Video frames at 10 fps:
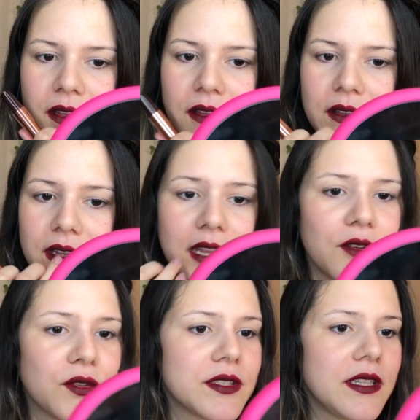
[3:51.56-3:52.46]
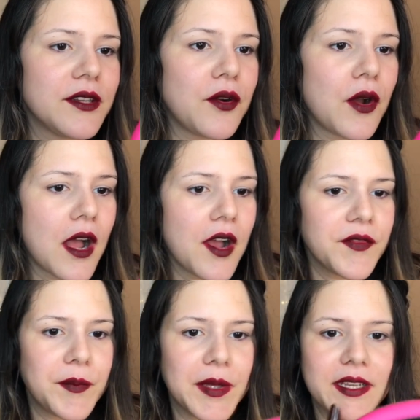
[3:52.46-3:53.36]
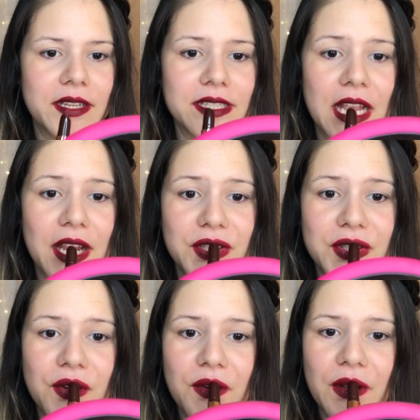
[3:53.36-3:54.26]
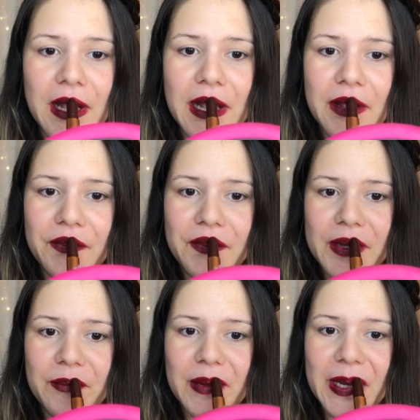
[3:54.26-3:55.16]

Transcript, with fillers: okay, it looks a little off because I don't have lip